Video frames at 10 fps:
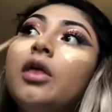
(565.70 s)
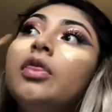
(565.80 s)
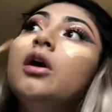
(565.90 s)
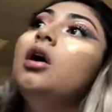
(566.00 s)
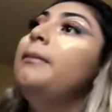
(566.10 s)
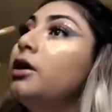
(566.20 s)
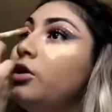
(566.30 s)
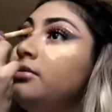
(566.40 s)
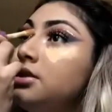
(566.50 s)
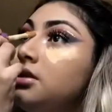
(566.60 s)
Need
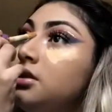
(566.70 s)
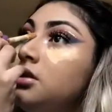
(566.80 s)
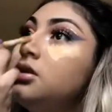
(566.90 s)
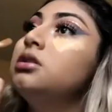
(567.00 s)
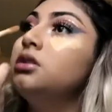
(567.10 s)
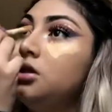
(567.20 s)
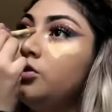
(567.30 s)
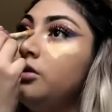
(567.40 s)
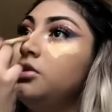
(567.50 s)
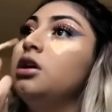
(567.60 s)
to
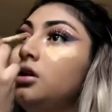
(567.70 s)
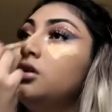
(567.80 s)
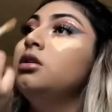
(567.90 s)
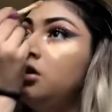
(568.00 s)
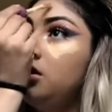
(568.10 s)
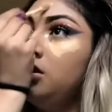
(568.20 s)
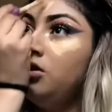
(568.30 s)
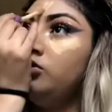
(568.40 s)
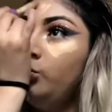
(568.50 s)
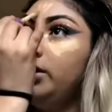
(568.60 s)
deep breathe,
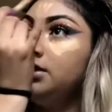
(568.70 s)
heart